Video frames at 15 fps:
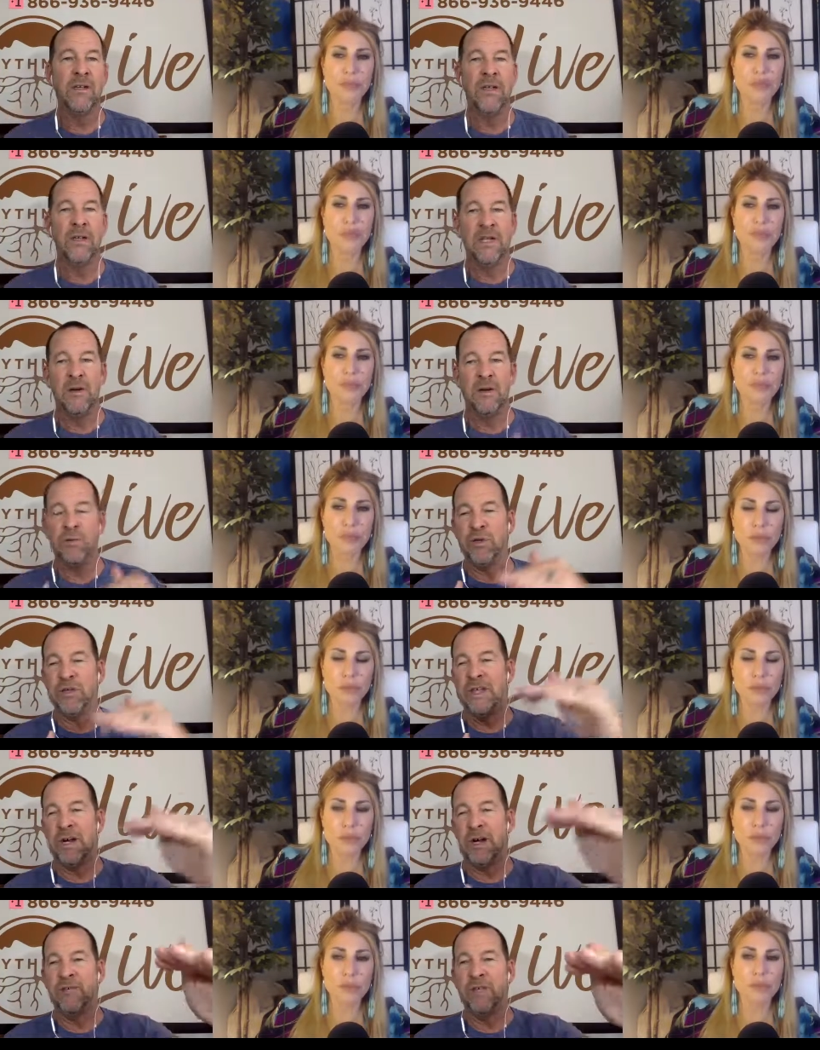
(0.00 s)
Speaker 1: We put
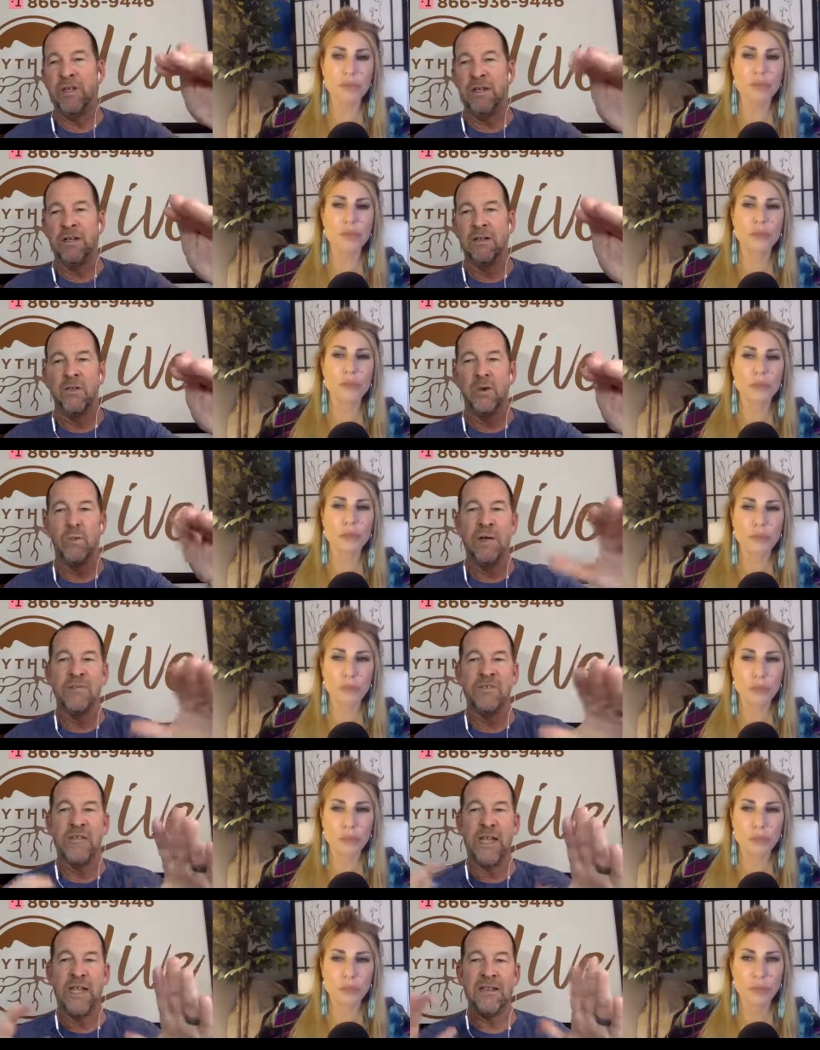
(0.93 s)
that on the
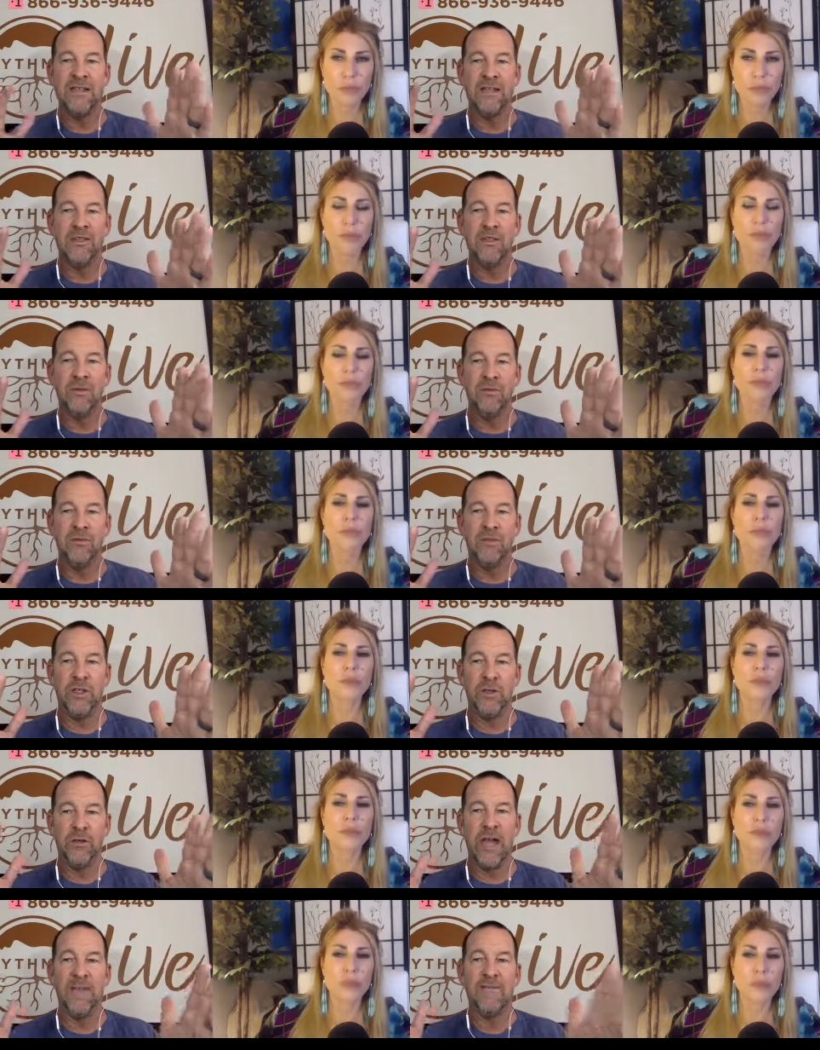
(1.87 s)
website that you
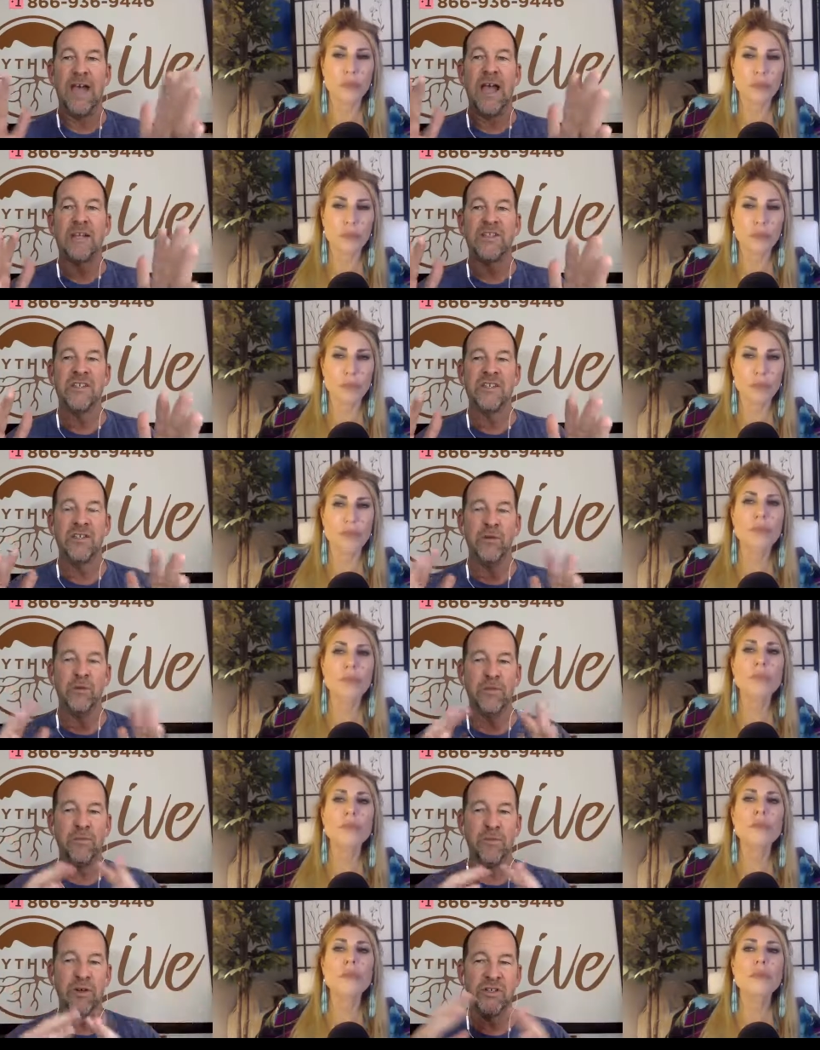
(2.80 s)
have access to when
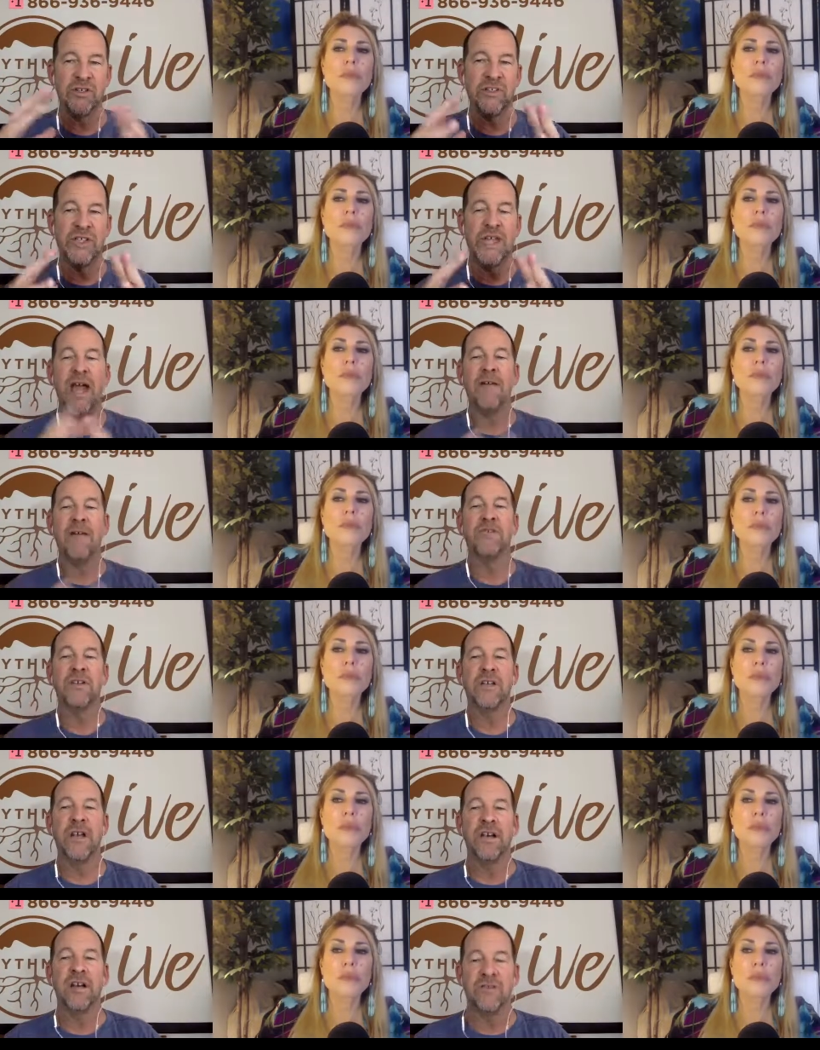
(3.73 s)
you purchase the
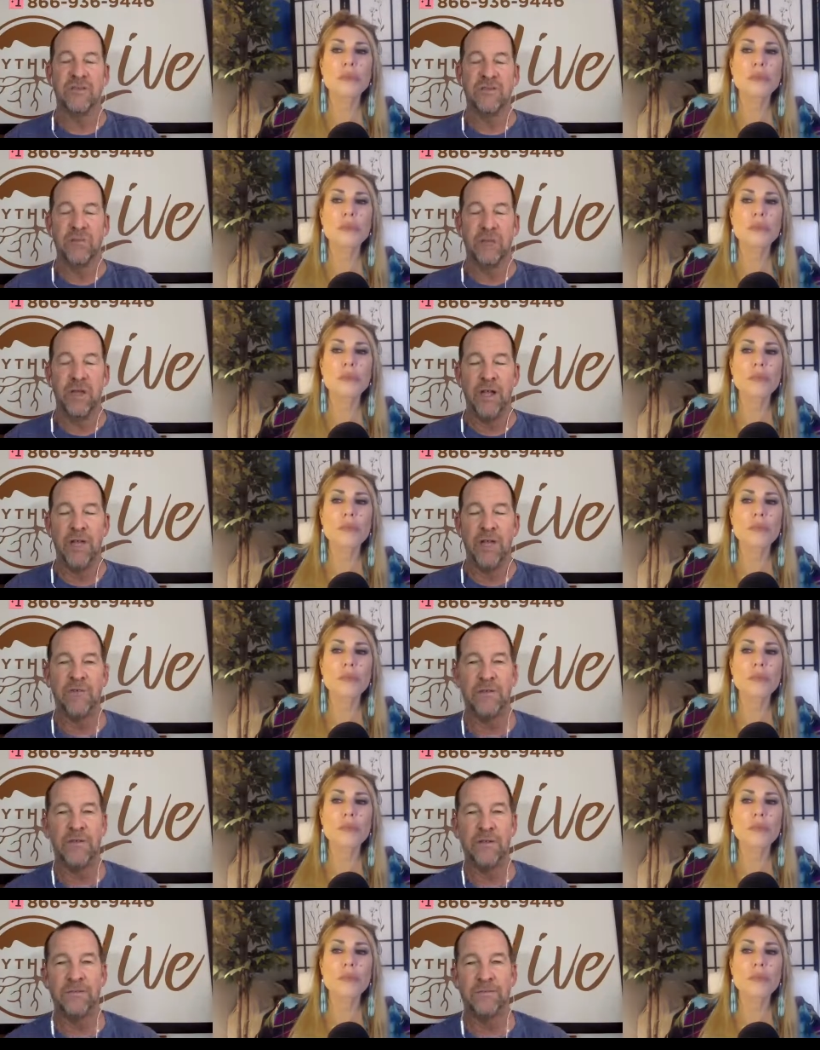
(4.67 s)
aftercare. So it's real
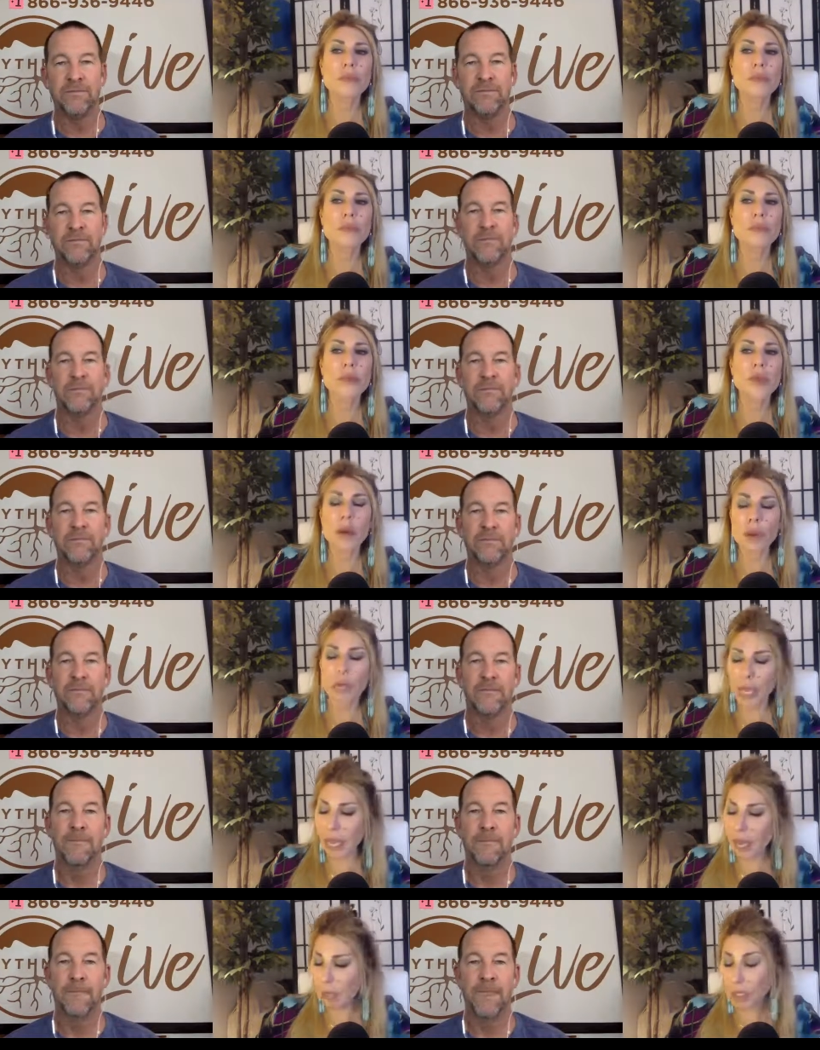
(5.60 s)
helpful.
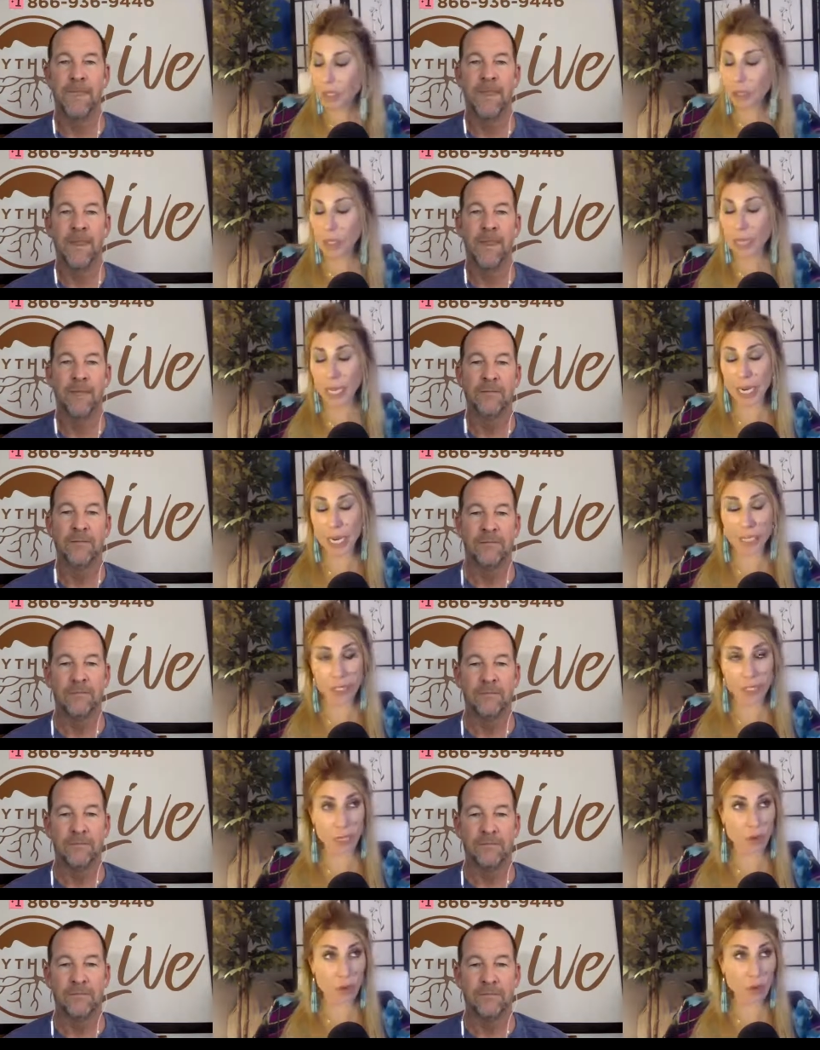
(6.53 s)
Speaker 2: Okay, I'm so glad I asked that